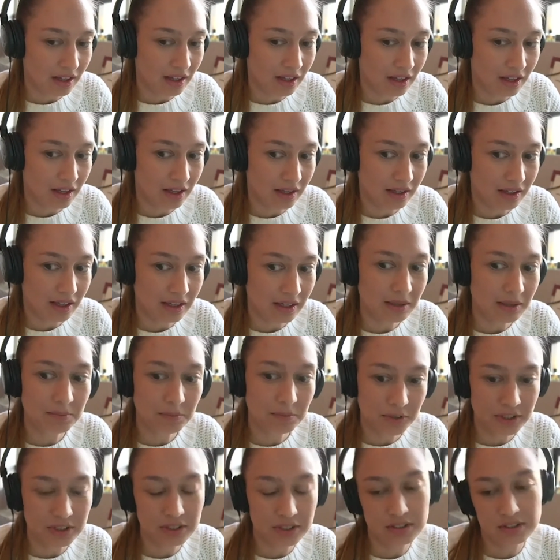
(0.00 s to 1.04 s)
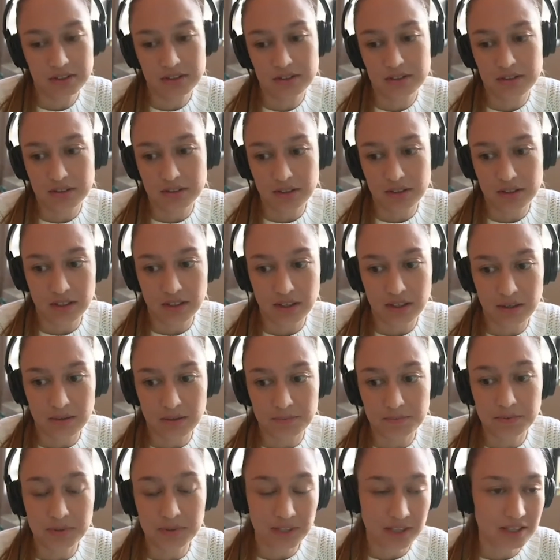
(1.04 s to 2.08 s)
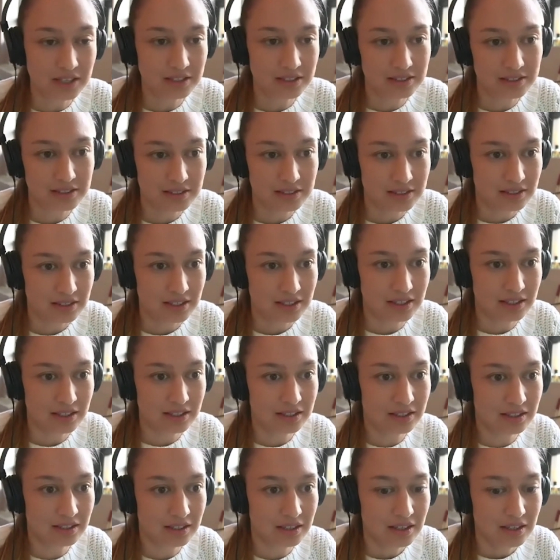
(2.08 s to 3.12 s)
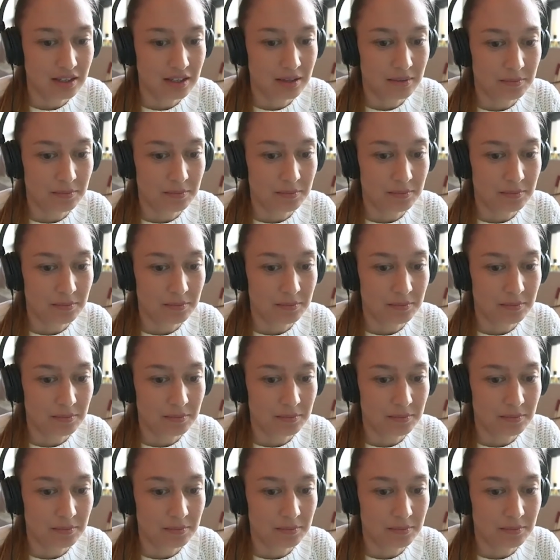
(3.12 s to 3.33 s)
an important place in